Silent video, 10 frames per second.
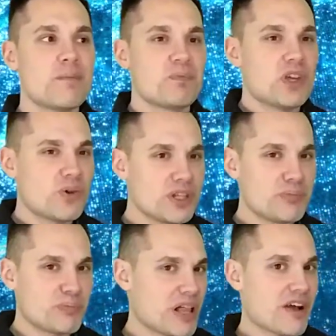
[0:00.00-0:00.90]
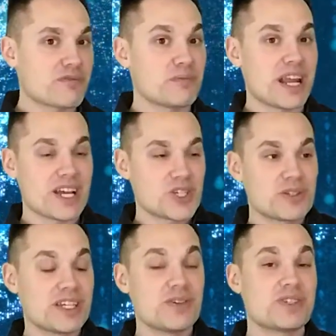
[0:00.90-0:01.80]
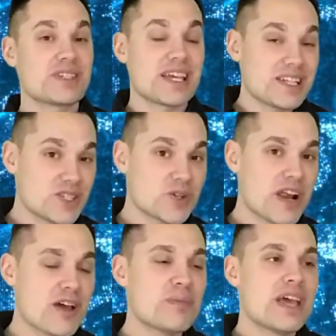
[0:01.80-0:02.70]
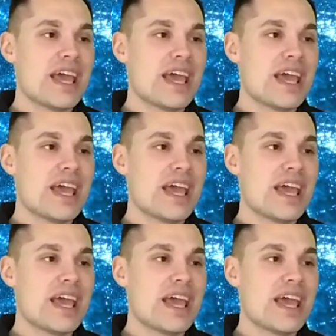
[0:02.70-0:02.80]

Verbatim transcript: the only platform that actually uses Instagram.